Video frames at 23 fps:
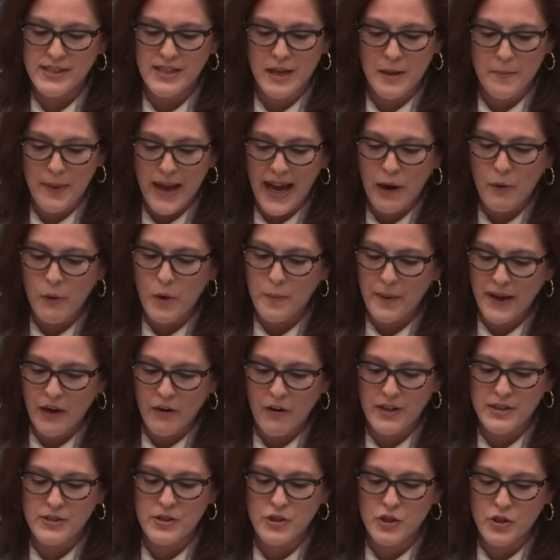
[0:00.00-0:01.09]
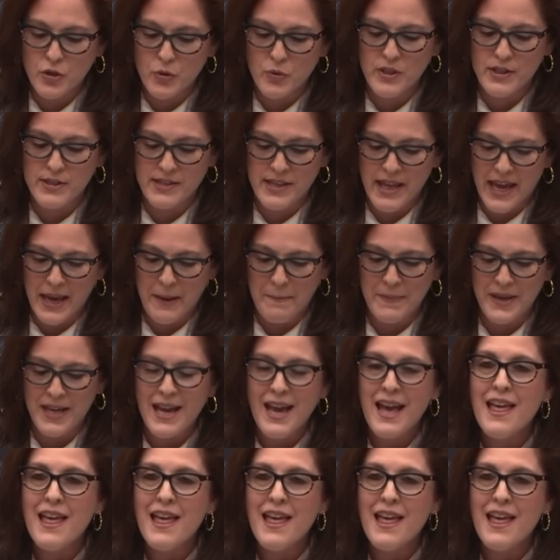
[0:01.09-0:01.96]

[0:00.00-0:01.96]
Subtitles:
and empower parents to do the same.